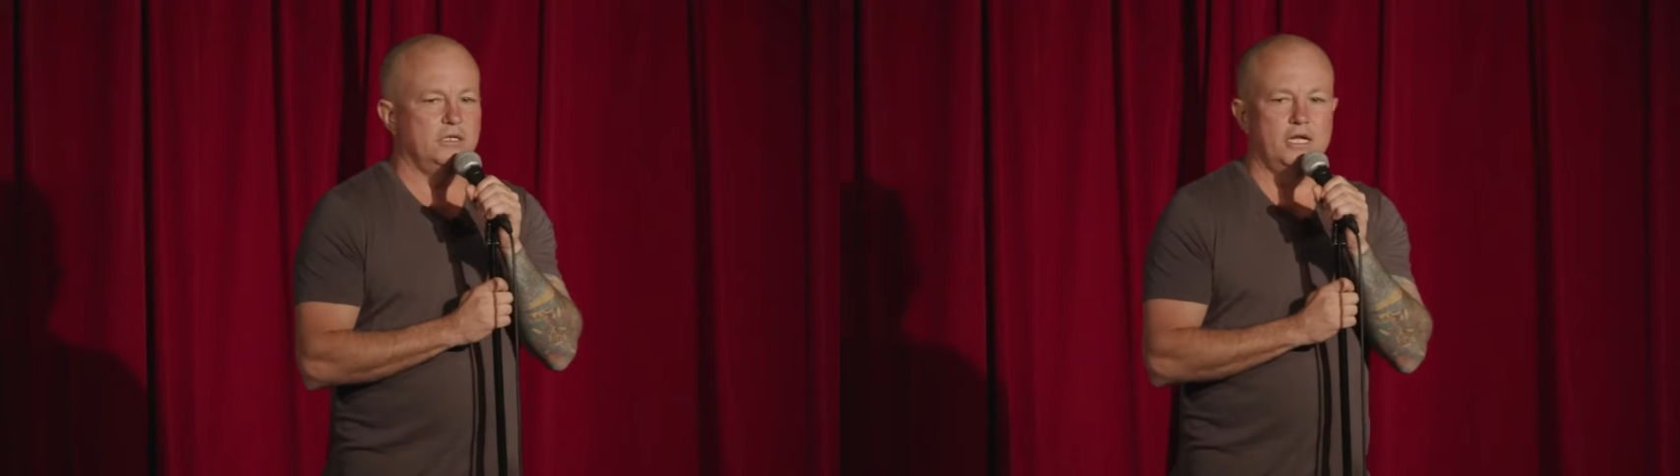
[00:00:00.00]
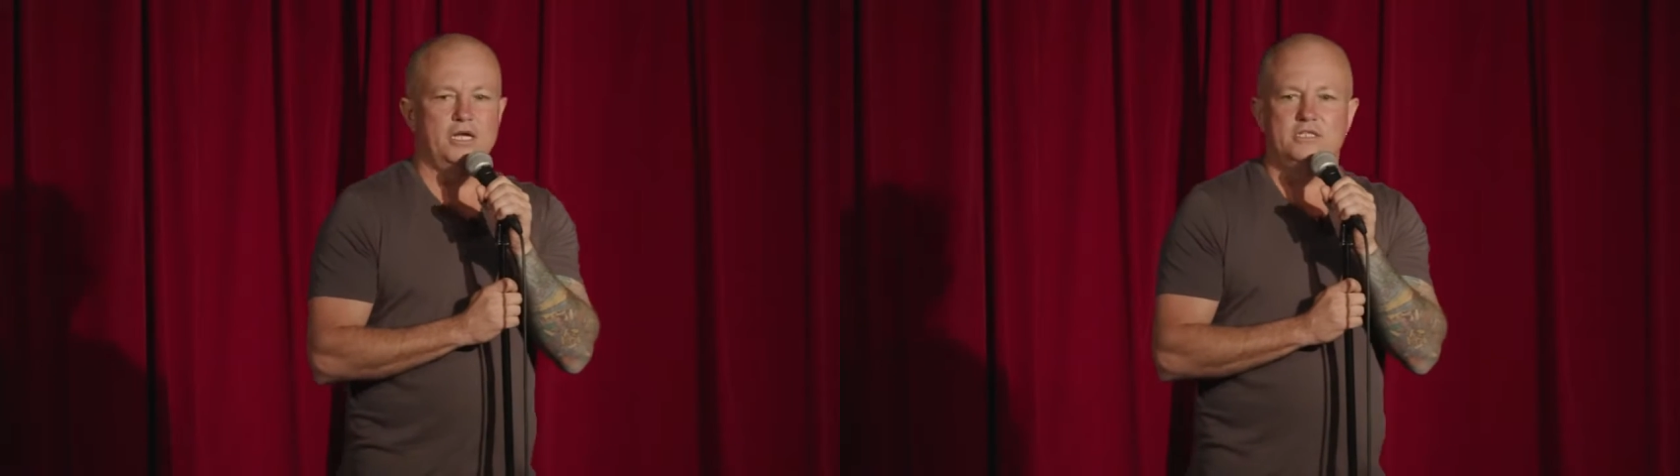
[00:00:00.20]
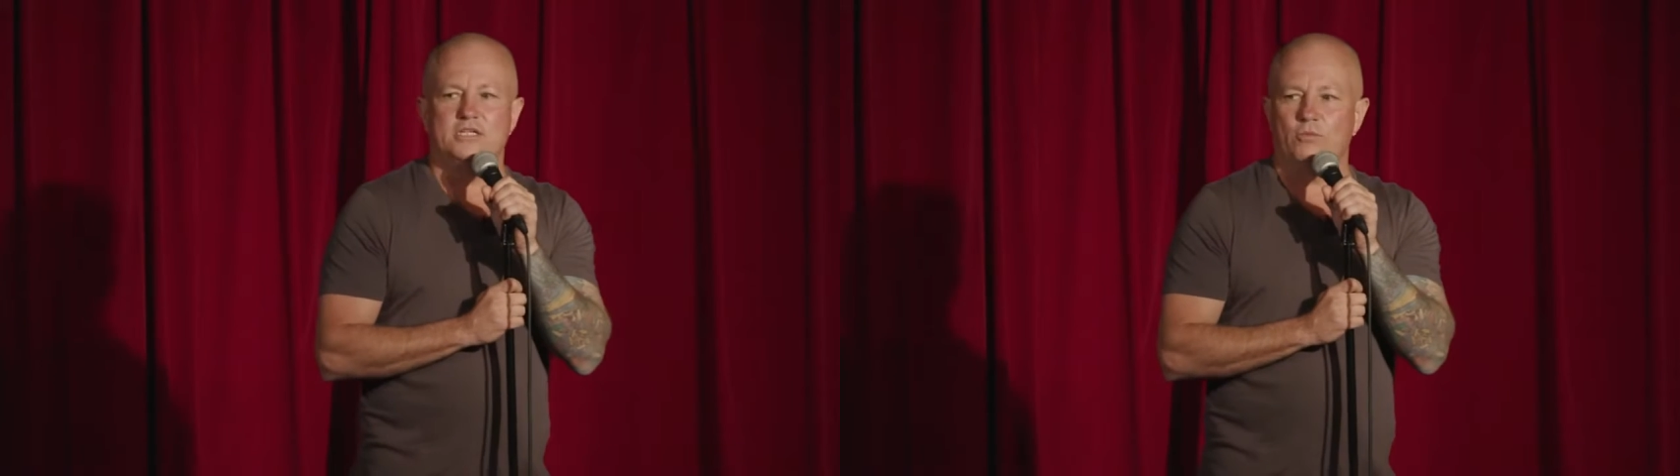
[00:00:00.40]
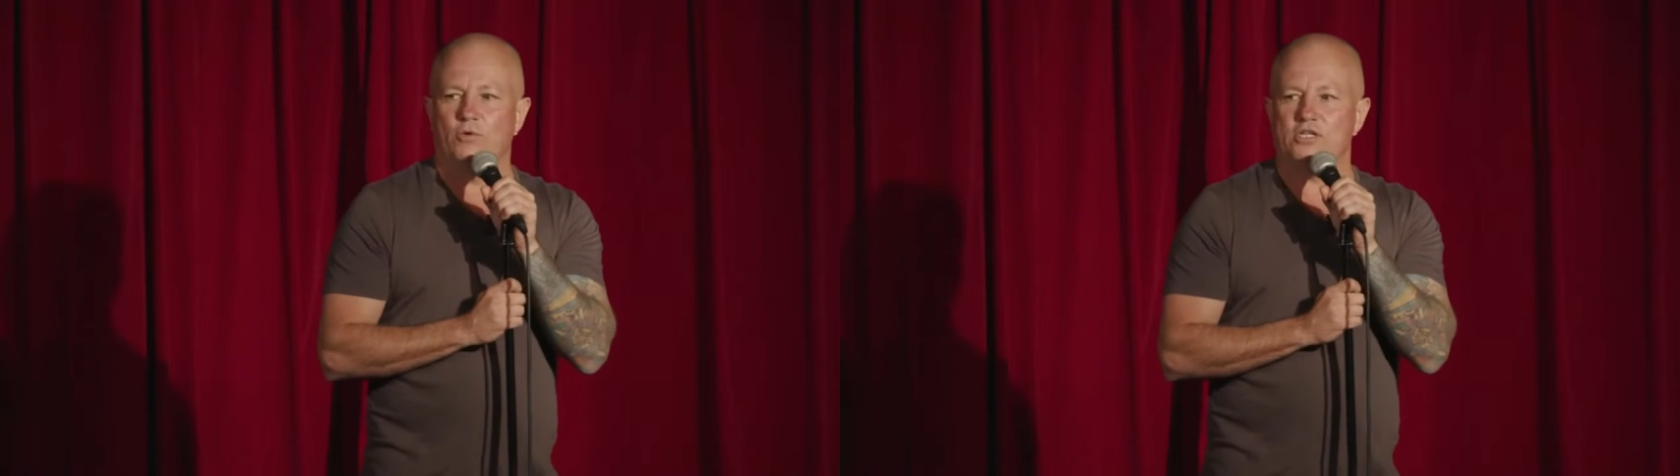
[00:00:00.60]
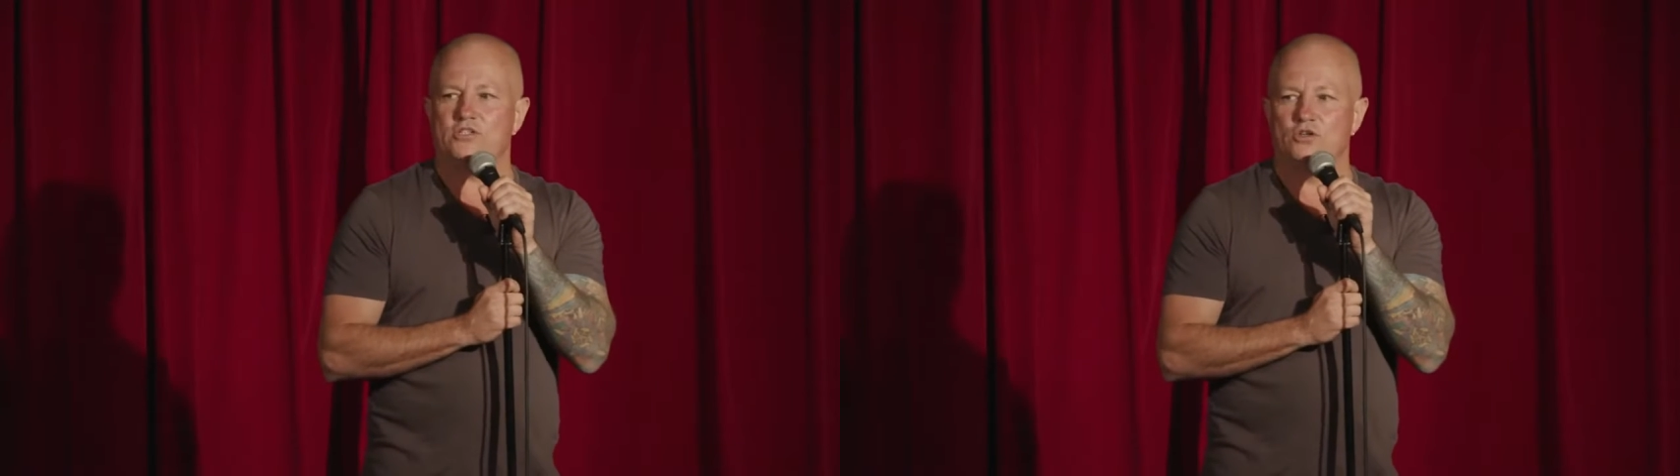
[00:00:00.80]
And in 10
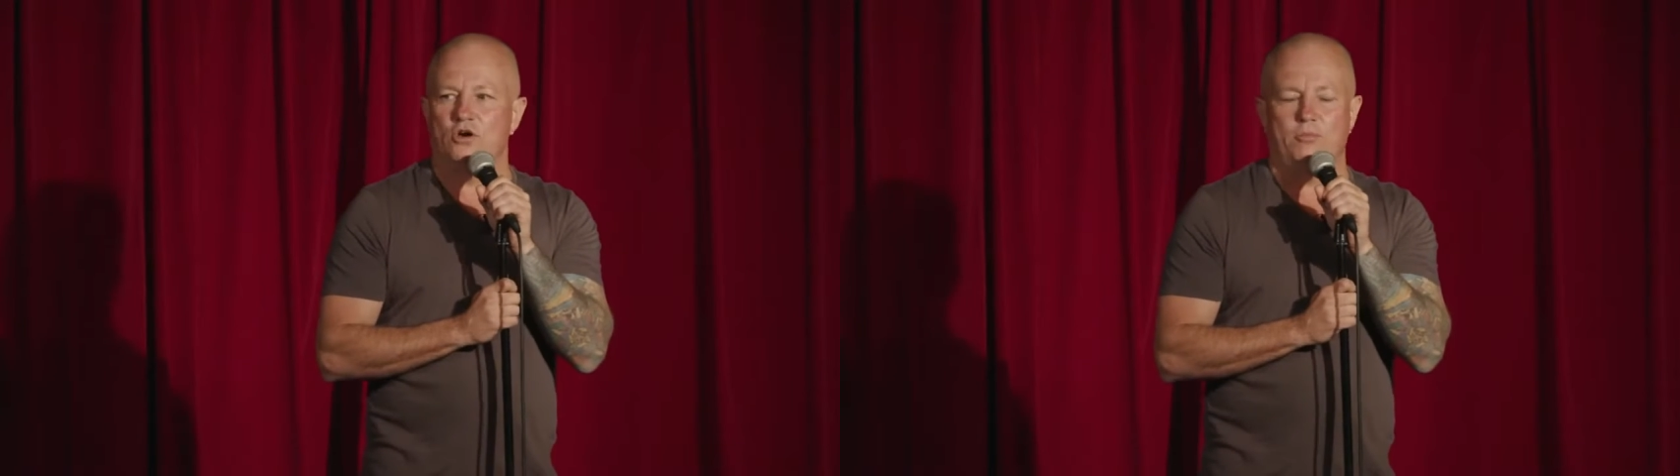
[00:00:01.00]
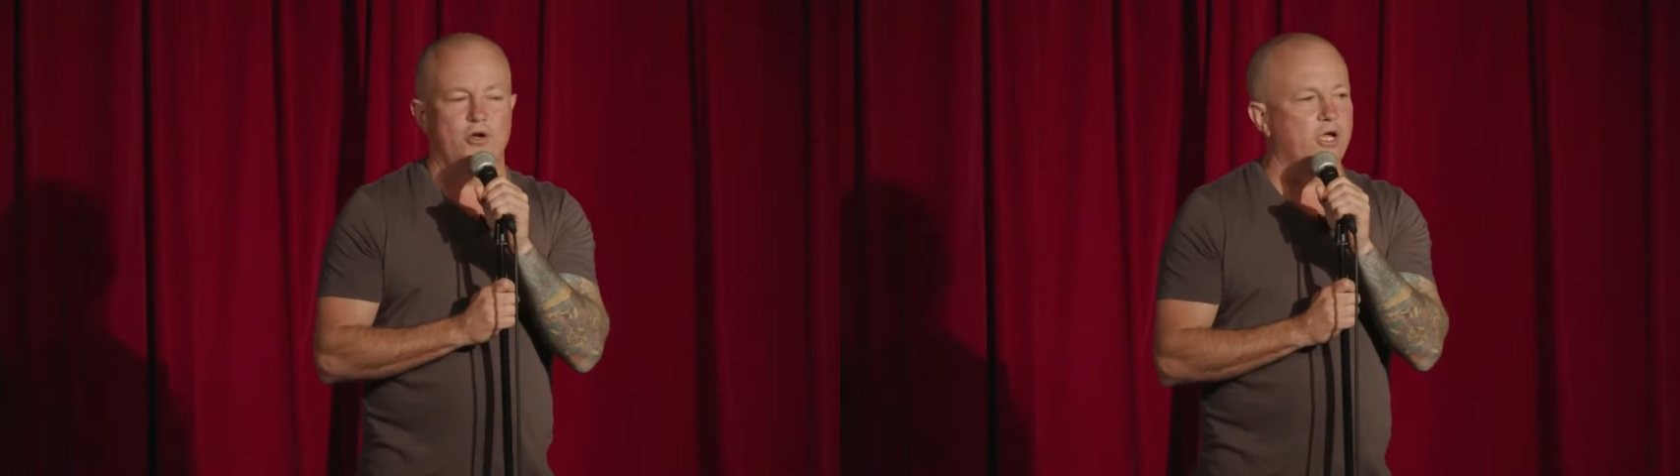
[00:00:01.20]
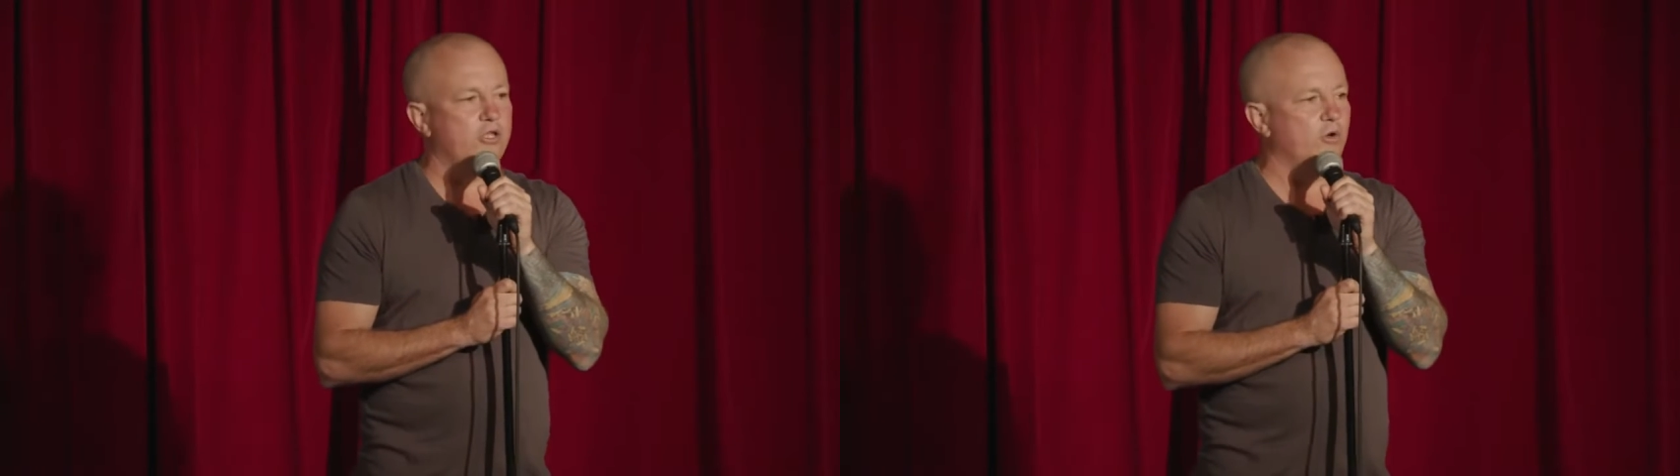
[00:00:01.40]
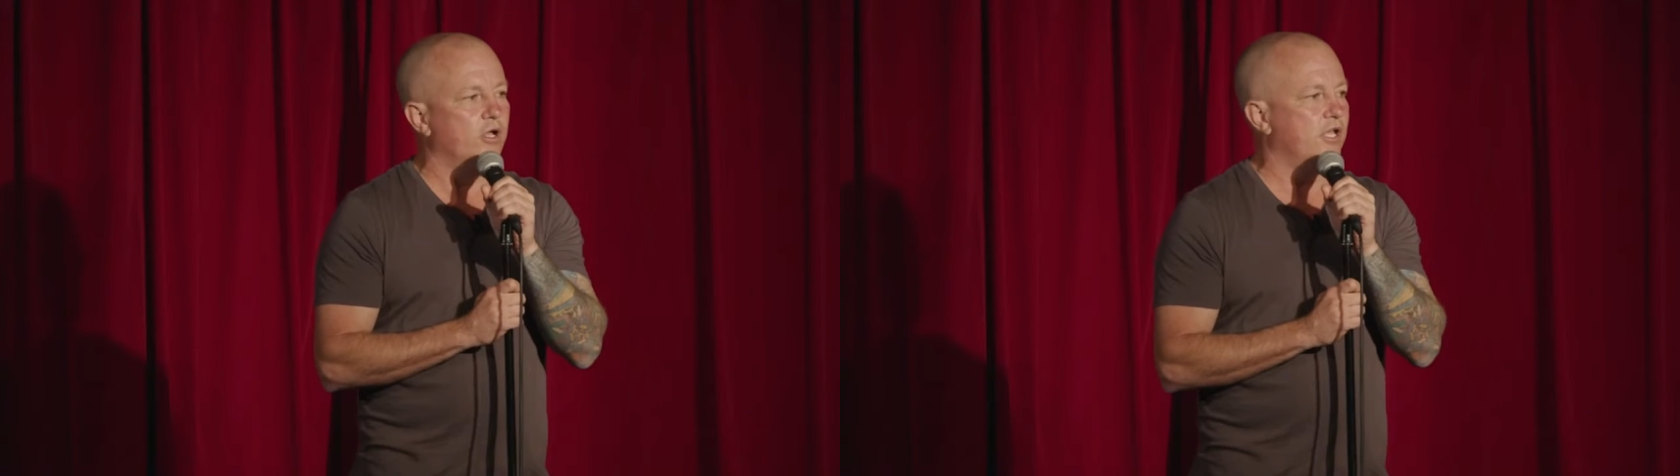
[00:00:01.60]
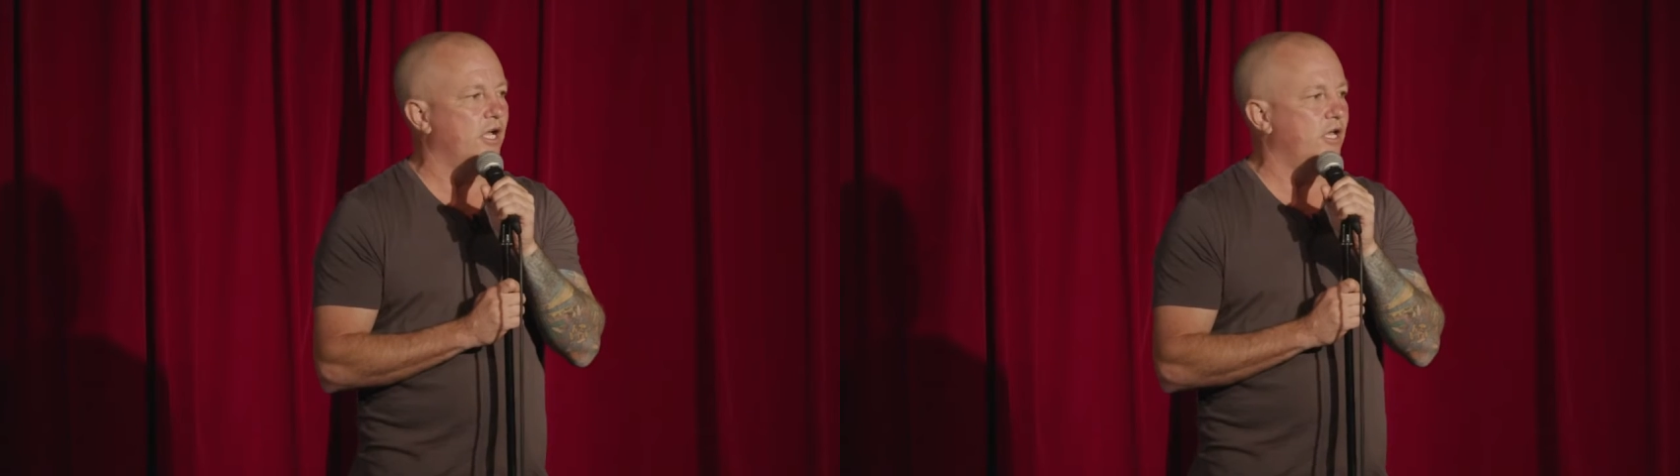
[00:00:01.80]
weeks' time on Are You
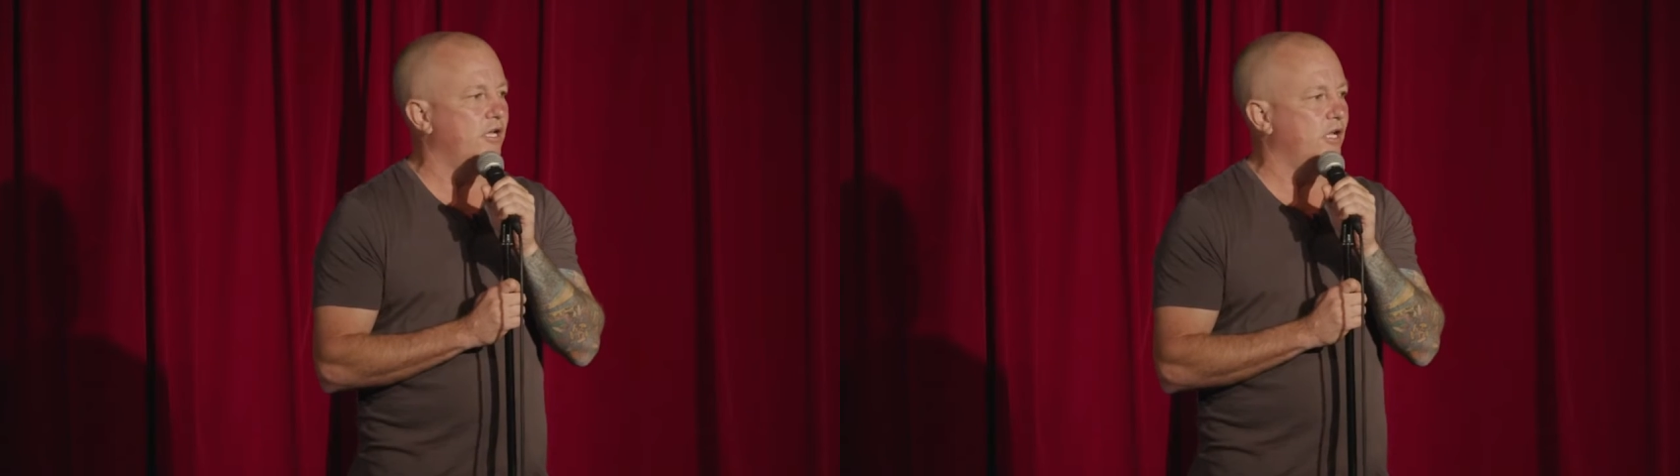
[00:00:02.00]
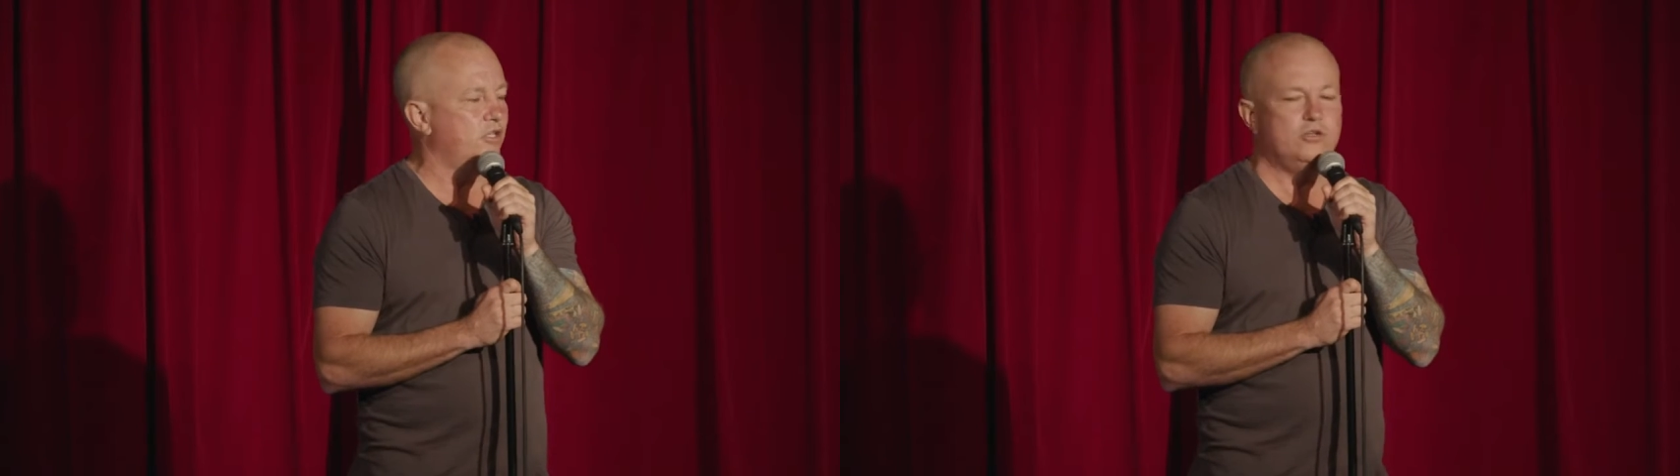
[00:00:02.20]
OK Day,